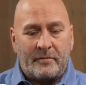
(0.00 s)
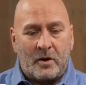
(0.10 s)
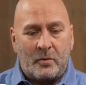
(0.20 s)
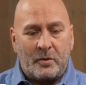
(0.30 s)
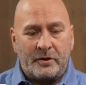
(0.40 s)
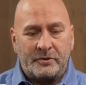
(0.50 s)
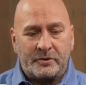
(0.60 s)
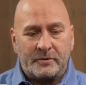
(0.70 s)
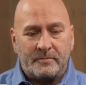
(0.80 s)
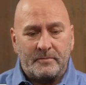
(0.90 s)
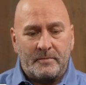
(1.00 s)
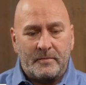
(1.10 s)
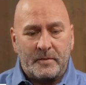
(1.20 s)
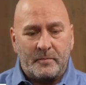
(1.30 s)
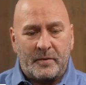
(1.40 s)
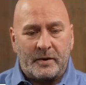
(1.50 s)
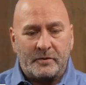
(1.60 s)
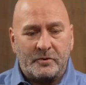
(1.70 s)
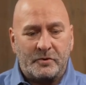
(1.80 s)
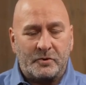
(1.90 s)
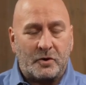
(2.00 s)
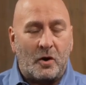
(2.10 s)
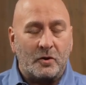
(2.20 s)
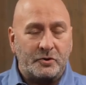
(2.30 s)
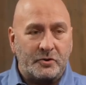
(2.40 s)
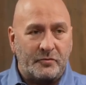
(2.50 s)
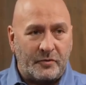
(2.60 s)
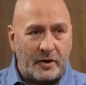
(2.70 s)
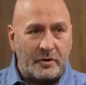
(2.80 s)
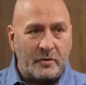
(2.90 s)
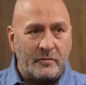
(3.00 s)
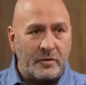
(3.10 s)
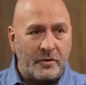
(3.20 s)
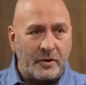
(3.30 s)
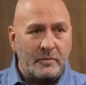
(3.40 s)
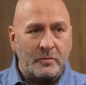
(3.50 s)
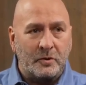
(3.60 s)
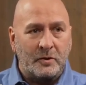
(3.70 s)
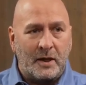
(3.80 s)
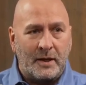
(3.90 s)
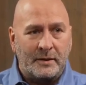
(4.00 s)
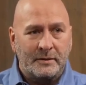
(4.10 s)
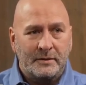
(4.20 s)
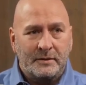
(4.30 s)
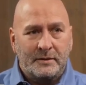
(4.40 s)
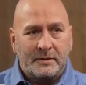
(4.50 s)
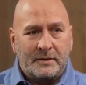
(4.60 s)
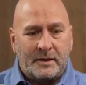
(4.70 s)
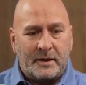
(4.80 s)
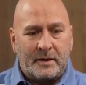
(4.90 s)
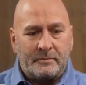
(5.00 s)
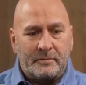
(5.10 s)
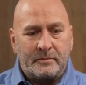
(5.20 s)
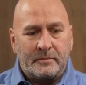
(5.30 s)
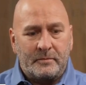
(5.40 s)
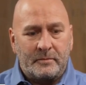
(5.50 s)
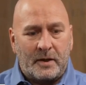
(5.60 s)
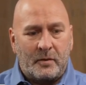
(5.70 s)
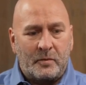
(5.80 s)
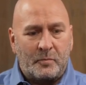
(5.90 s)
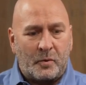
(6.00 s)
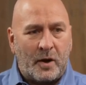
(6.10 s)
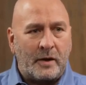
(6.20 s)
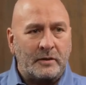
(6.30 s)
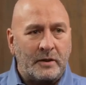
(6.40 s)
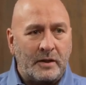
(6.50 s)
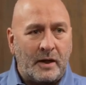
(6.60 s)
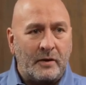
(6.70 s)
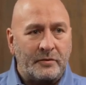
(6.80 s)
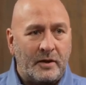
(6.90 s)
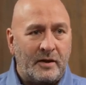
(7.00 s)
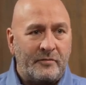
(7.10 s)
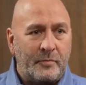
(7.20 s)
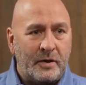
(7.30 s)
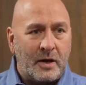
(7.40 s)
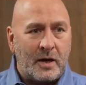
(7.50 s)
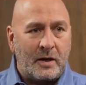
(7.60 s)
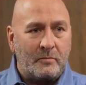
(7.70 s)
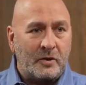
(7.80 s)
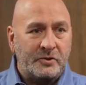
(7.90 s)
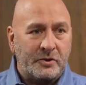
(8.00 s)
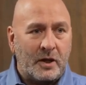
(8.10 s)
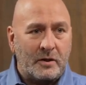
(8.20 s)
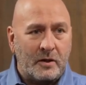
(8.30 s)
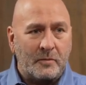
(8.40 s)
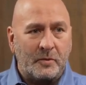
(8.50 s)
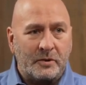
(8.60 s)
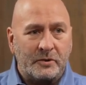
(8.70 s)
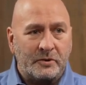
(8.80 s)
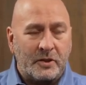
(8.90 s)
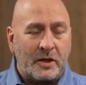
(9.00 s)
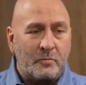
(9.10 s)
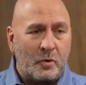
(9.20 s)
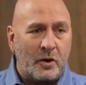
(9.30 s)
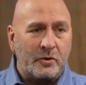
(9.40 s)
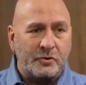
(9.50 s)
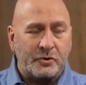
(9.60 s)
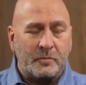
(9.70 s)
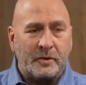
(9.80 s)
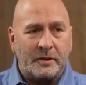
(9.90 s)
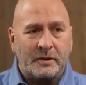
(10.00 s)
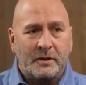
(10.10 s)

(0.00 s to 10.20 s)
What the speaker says: always been a staunch defender of the thin blue line, and I would proudly count the FBI amongst that number. It's like brothers to me.